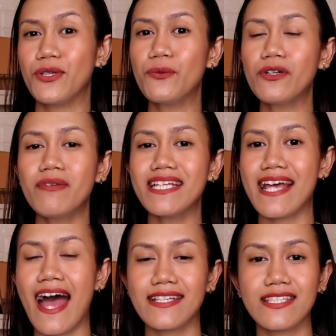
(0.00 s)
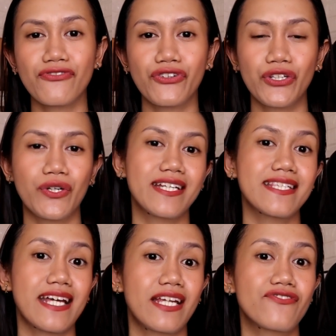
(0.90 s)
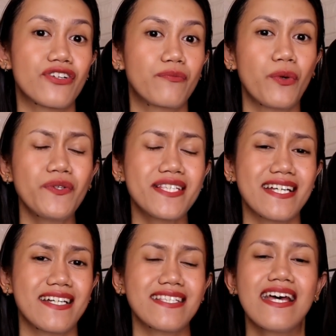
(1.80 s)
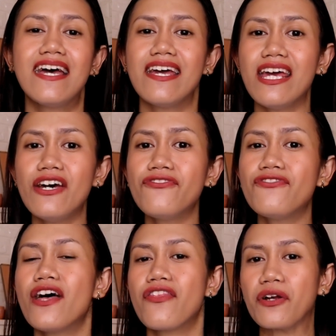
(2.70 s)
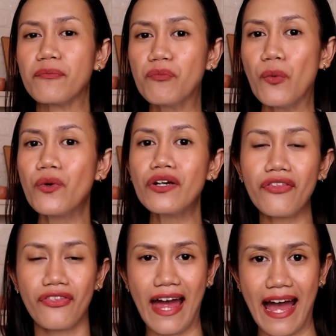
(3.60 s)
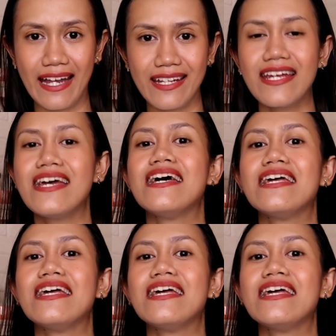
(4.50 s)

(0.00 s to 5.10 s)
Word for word: you will be taxed for your incentives or bonuses if they're more than